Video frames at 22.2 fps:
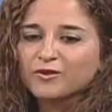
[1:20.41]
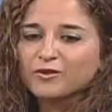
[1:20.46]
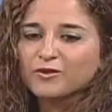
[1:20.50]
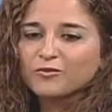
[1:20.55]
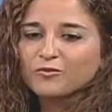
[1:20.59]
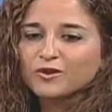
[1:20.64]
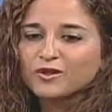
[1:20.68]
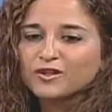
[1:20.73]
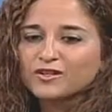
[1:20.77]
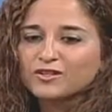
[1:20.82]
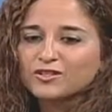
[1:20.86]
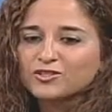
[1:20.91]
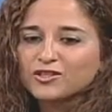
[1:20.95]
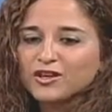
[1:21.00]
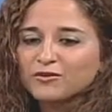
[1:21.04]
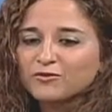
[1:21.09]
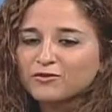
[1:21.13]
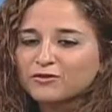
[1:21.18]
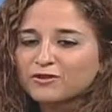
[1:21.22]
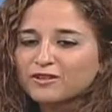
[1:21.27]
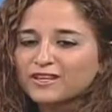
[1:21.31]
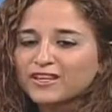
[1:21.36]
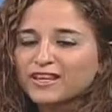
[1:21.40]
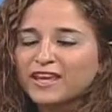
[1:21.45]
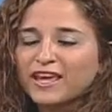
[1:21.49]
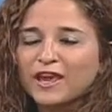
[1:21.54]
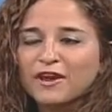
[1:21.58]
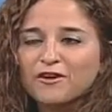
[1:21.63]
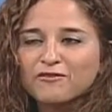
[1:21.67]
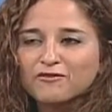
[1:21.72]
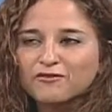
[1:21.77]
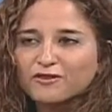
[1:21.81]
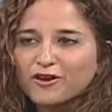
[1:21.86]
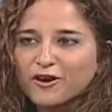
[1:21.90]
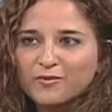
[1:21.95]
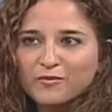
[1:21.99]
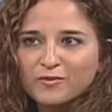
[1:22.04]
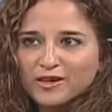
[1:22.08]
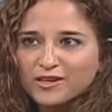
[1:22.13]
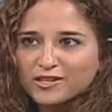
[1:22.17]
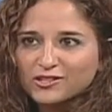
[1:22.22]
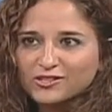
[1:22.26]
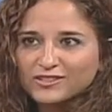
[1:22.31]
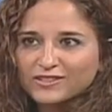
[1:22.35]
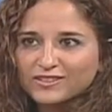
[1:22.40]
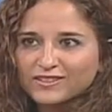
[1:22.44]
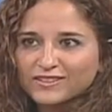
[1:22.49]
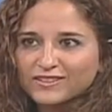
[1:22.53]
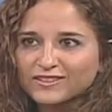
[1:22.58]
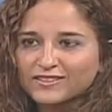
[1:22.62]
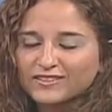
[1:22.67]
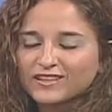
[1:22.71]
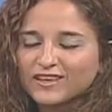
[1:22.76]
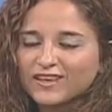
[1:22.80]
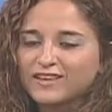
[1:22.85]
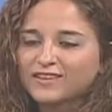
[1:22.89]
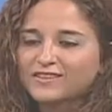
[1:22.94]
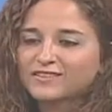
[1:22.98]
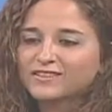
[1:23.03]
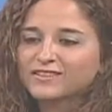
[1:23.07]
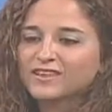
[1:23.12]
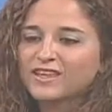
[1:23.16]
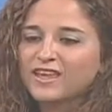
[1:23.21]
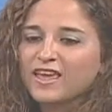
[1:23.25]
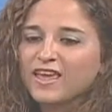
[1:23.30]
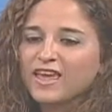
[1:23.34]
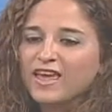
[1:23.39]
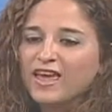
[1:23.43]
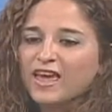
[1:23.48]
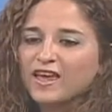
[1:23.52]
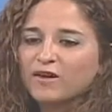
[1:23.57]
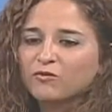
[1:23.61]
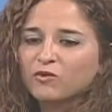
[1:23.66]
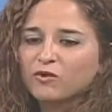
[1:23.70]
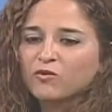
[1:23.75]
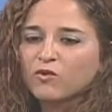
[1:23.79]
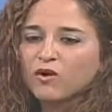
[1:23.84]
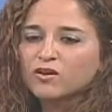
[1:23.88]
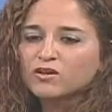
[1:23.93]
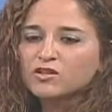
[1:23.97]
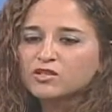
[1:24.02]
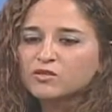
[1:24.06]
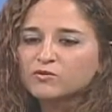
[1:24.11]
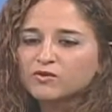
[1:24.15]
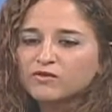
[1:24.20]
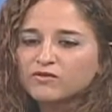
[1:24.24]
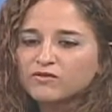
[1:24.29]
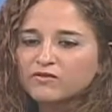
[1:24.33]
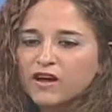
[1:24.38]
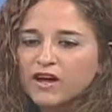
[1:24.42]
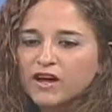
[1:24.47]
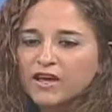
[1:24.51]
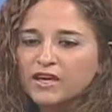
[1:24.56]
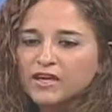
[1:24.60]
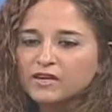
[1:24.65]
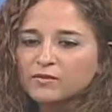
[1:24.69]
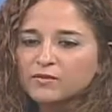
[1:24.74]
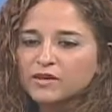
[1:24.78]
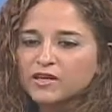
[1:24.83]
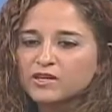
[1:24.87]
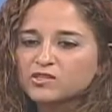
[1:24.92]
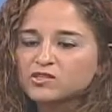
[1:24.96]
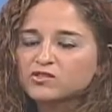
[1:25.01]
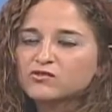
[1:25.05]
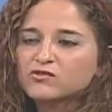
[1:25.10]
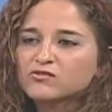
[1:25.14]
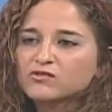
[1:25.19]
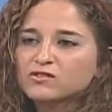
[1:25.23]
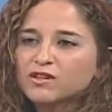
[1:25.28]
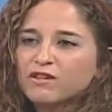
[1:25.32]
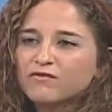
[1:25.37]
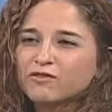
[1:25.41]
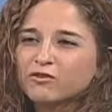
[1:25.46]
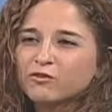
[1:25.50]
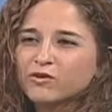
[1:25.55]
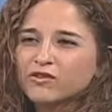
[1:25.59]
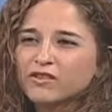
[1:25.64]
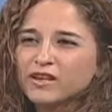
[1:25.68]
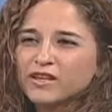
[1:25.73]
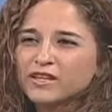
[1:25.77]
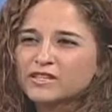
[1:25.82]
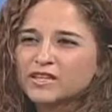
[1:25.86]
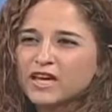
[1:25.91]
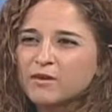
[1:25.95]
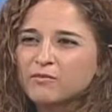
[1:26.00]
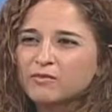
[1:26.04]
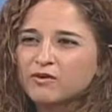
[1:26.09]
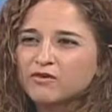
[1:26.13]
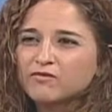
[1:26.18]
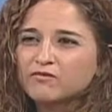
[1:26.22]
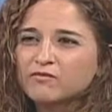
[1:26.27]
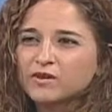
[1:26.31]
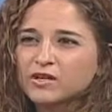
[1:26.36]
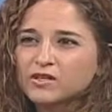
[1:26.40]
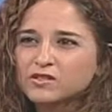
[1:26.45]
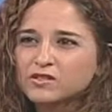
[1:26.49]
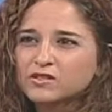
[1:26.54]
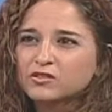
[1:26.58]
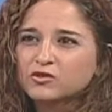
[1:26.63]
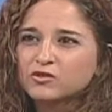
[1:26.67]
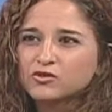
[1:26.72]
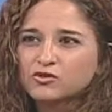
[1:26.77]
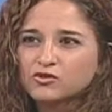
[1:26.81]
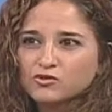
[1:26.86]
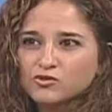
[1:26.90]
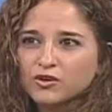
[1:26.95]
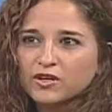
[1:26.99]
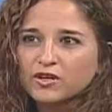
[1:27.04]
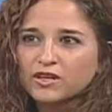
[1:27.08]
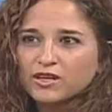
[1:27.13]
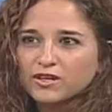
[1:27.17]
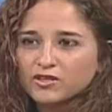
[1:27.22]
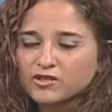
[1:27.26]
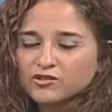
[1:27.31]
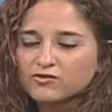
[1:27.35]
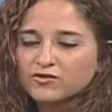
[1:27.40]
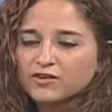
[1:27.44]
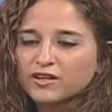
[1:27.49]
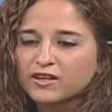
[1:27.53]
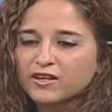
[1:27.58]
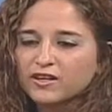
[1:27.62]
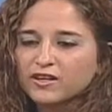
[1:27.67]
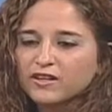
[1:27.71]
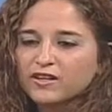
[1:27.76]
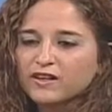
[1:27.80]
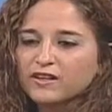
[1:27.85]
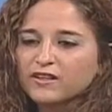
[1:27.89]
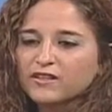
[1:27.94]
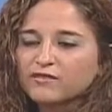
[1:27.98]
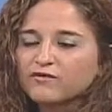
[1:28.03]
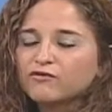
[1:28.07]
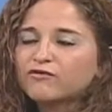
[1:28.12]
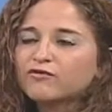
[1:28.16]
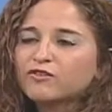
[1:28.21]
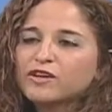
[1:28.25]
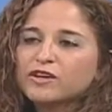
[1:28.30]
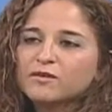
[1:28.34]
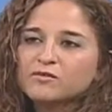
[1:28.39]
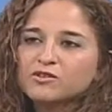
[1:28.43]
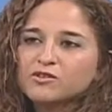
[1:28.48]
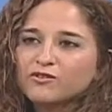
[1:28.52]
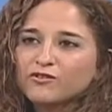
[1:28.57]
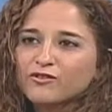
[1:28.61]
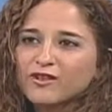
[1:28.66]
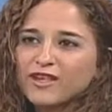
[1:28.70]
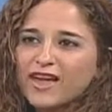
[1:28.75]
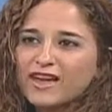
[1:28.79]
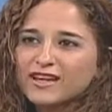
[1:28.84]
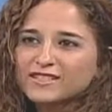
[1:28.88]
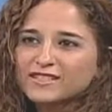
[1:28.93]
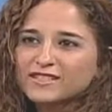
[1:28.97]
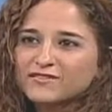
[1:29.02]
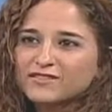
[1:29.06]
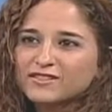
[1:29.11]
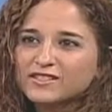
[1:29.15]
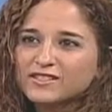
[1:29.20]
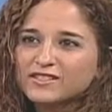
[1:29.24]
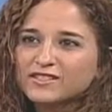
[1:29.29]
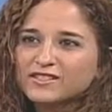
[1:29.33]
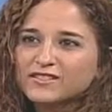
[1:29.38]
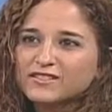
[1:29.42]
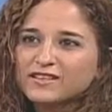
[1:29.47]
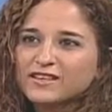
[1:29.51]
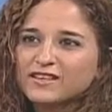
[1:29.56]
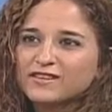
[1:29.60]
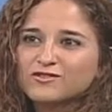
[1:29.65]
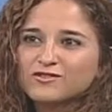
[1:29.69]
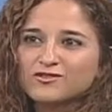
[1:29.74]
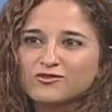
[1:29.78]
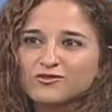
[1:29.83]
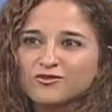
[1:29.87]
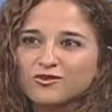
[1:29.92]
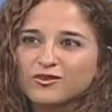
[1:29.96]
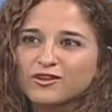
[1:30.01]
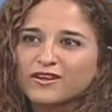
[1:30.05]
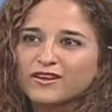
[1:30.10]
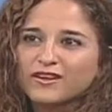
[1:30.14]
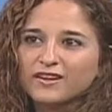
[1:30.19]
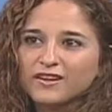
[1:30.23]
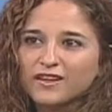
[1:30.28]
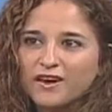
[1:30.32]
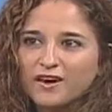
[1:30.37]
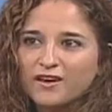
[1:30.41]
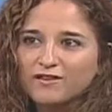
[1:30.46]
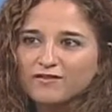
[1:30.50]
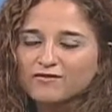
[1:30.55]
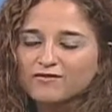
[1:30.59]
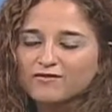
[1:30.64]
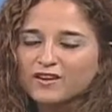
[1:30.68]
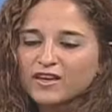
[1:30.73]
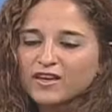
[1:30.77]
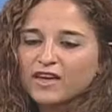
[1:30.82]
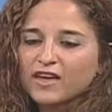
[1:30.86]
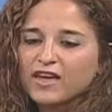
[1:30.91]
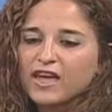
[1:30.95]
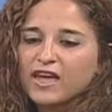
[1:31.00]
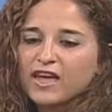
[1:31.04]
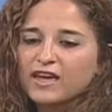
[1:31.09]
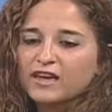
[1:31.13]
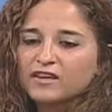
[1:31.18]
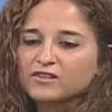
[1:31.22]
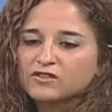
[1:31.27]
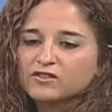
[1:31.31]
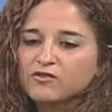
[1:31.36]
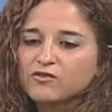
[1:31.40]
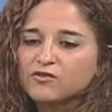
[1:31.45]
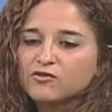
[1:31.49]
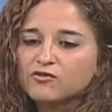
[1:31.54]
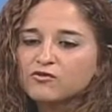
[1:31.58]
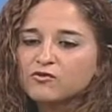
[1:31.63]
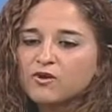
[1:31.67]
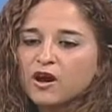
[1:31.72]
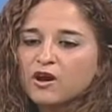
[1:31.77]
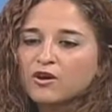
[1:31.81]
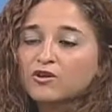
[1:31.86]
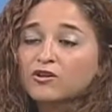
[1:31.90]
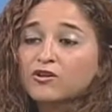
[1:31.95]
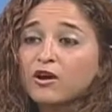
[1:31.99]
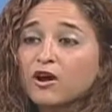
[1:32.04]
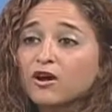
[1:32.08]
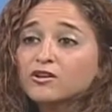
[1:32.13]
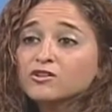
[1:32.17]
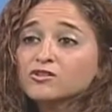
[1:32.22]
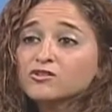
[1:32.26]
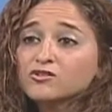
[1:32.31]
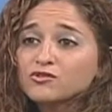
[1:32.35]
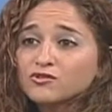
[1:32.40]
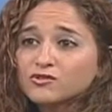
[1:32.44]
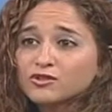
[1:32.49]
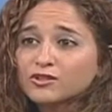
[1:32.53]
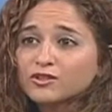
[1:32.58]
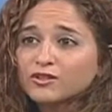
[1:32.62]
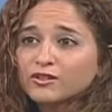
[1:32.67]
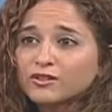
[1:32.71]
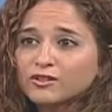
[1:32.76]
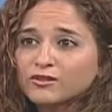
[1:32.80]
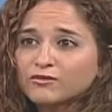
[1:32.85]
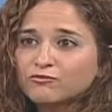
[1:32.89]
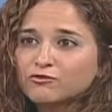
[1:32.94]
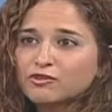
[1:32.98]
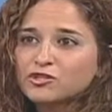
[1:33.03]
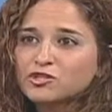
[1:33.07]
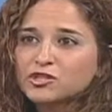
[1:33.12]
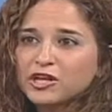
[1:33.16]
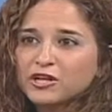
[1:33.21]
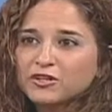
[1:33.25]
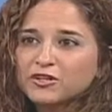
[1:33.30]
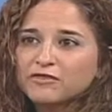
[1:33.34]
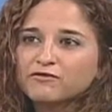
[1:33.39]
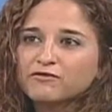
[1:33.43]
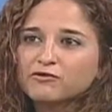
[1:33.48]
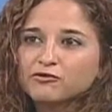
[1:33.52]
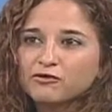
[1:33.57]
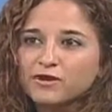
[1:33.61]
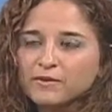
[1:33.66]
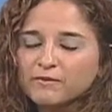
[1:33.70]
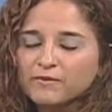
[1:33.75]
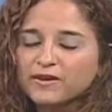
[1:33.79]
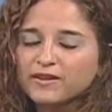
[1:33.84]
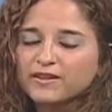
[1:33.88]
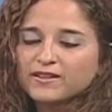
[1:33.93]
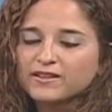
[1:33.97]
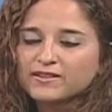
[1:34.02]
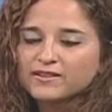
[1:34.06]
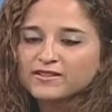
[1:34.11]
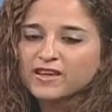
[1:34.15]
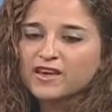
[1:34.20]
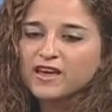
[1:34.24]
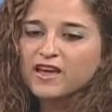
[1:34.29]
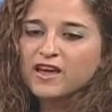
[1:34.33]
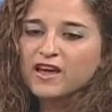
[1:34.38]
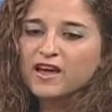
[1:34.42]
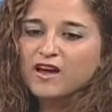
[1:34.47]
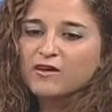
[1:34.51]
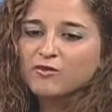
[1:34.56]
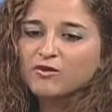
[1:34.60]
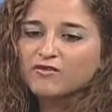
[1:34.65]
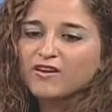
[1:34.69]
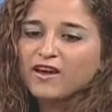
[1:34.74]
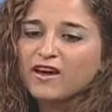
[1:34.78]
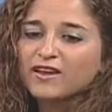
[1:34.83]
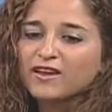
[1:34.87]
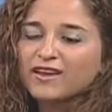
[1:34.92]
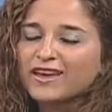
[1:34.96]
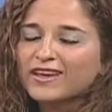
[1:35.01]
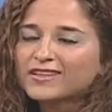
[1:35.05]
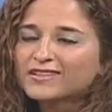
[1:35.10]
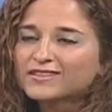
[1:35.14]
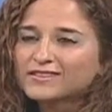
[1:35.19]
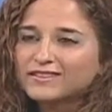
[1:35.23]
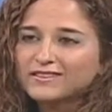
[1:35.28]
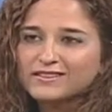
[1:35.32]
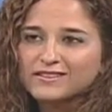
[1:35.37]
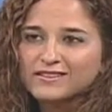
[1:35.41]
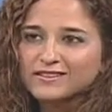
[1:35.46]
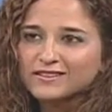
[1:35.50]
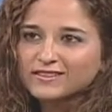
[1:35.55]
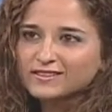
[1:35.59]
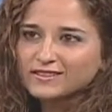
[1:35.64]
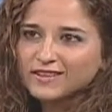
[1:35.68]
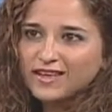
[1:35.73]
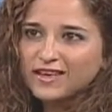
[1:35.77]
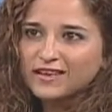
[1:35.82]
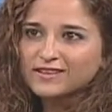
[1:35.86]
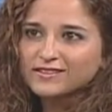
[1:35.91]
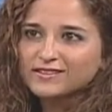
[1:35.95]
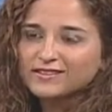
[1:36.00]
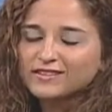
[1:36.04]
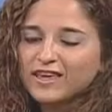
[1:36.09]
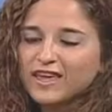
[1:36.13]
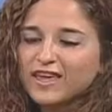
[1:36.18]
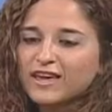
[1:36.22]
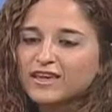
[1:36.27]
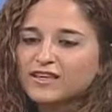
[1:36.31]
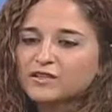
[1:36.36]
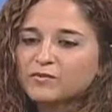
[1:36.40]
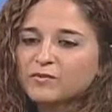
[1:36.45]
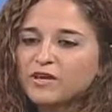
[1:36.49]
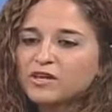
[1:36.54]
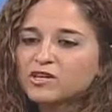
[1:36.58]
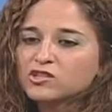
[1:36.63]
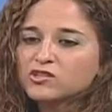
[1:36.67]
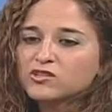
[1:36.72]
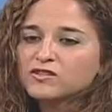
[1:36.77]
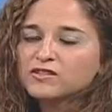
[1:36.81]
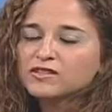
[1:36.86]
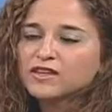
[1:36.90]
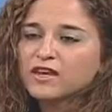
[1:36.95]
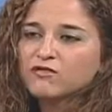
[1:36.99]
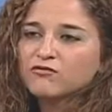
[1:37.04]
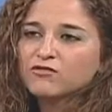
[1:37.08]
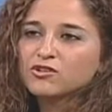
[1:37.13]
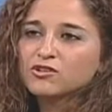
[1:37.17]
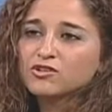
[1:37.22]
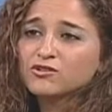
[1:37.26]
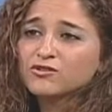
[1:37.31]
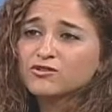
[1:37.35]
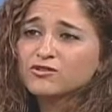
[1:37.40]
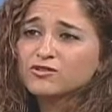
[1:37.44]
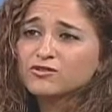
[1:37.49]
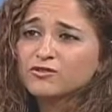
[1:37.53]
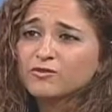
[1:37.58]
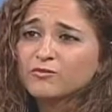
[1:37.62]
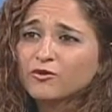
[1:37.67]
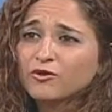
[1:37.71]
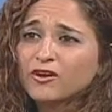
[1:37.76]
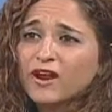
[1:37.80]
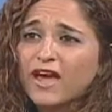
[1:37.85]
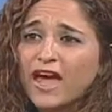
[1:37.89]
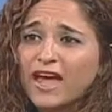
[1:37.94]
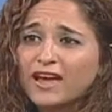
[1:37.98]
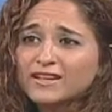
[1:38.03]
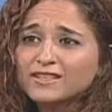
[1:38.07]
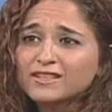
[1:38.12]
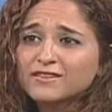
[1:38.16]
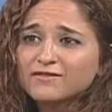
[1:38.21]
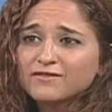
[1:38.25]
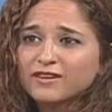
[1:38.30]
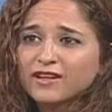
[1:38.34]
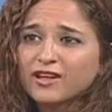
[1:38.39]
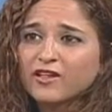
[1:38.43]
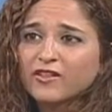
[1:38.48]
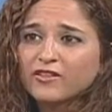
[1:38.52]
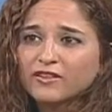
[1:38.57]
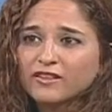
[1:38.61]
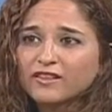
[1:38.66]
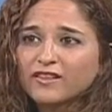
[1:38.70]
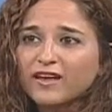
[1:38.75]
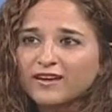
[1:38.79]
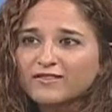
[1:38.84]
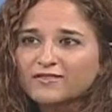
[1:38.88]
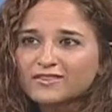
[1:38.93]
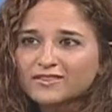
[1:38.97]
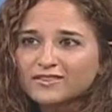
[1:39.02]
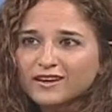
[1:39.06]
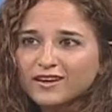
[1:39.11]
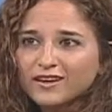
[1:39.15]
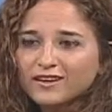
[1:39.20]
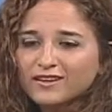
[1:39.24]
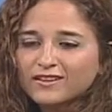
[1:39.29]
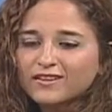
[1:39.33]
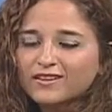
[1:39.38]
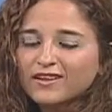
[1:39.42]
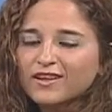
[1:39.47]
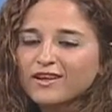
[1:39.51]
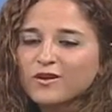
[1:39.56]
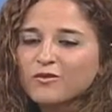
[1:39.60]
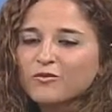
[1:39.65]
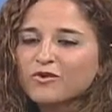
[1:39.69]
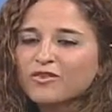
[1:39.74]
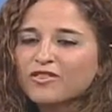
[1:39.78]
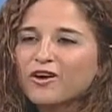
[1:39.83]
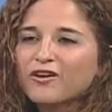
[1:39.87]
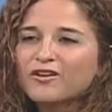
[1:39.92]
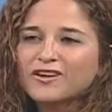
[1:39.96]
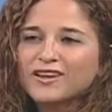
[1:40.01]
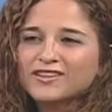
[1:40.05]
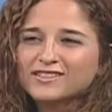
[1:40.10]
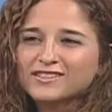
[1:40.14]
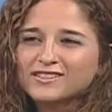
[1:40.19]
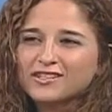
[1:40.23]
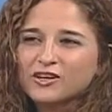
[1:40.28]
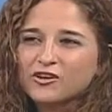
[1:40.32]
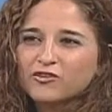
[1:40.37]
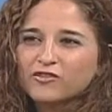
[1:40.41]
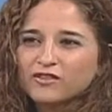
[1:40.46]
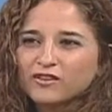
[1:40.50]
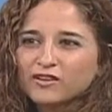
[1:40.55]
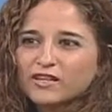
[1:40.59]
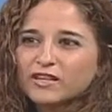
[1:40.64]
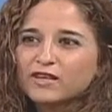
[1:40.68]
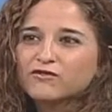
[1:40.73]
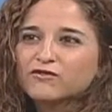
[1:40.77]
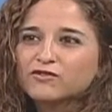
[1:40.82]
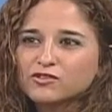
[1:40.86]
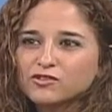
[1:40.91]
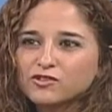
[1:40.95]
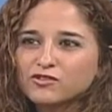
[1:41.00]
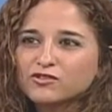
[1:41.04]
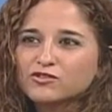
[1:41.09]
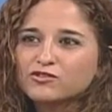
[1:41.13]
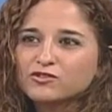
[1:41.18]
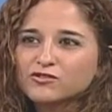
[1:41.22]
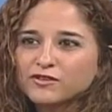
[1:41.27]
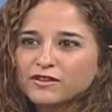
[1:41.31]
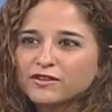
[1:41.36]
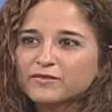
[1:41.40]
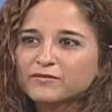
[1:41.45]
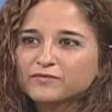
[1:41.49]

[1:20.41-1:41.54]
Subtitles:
We genuinely care for our patients' success, and we want to provide patients who suffer with any type of muscle or joint injury the freedom to do the activities they enjoy and love. And through our non-surgical regenerative treatments, we've had excellent success, and patients can return to a more active and healthy lifestyle without necessarily the need for surgery.